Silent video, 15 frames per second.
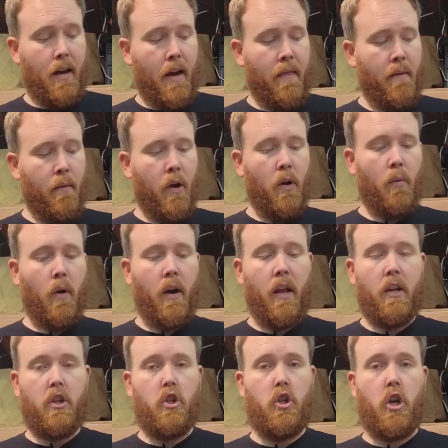and then we're gonna run
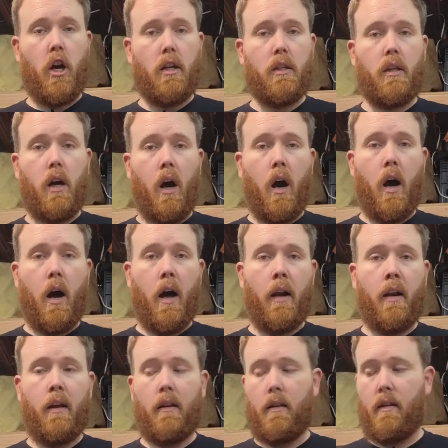it just
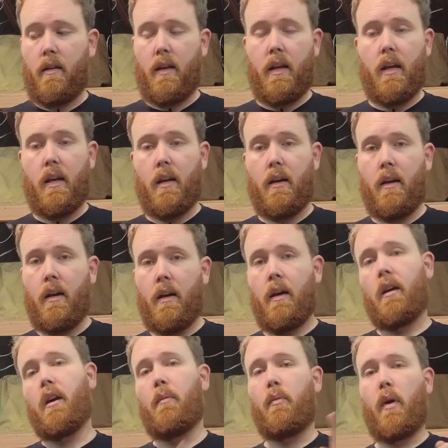on the
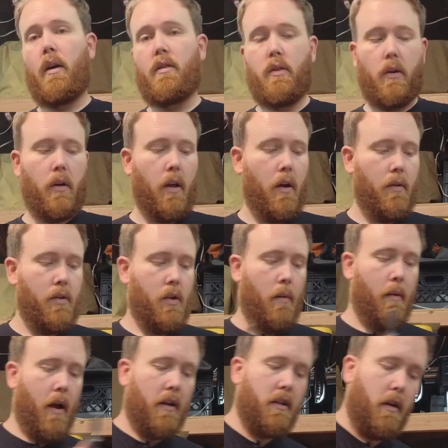compressor alone. So
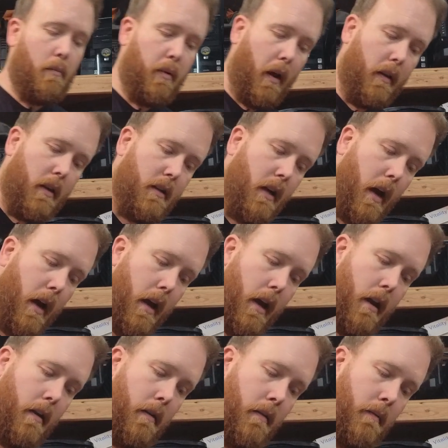I'm gonna actually plug this guy
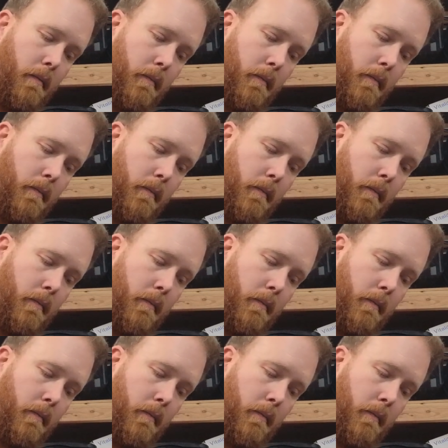in.